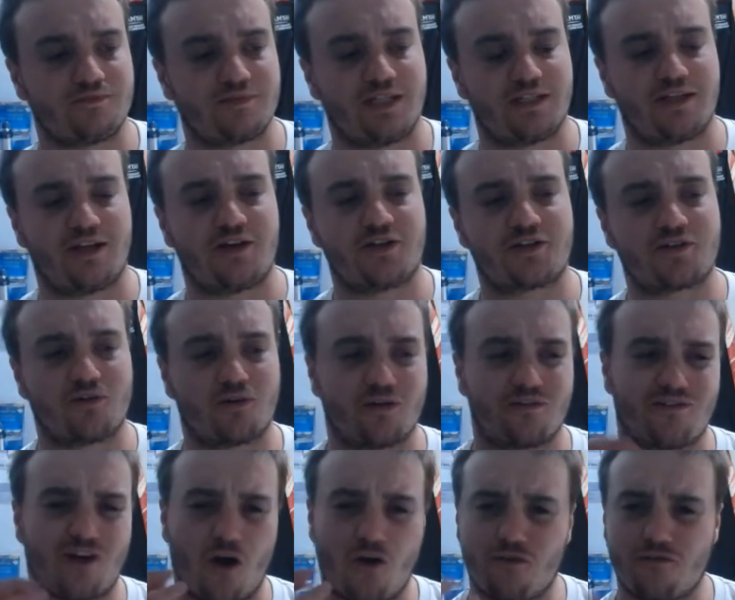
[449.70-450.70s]
And those sort
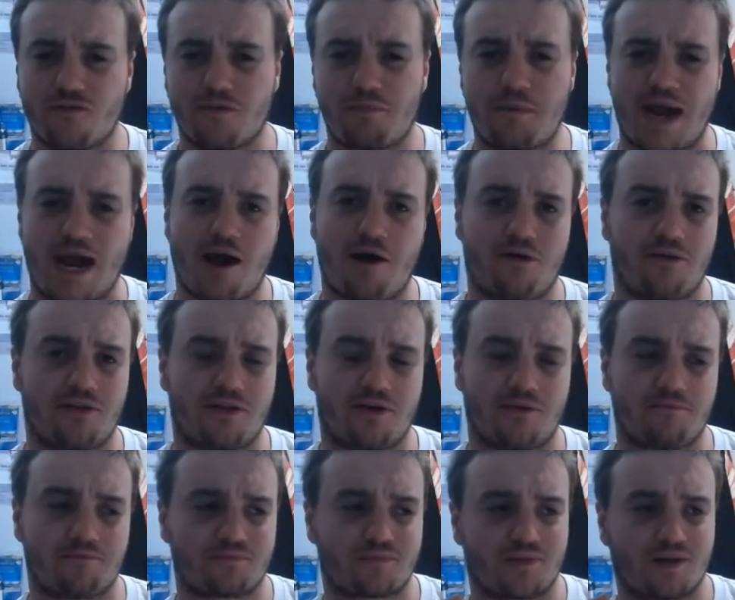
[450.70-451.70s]
of overpower
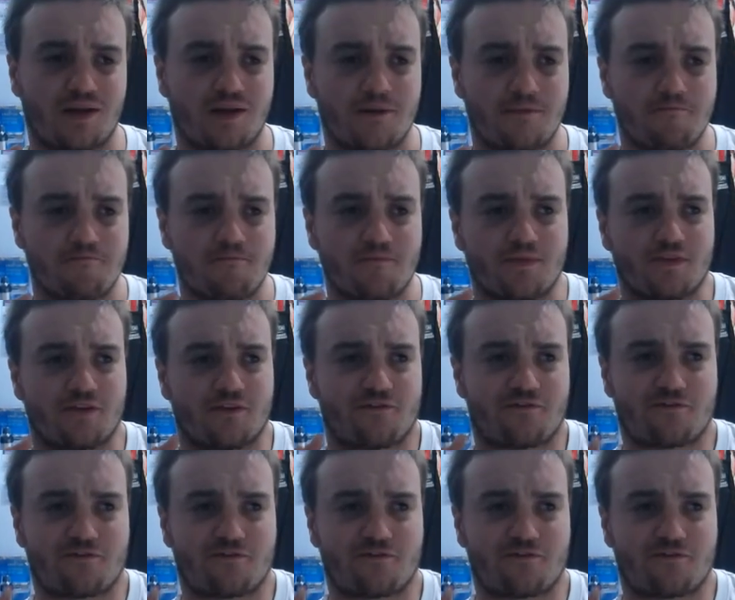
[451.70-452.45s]
the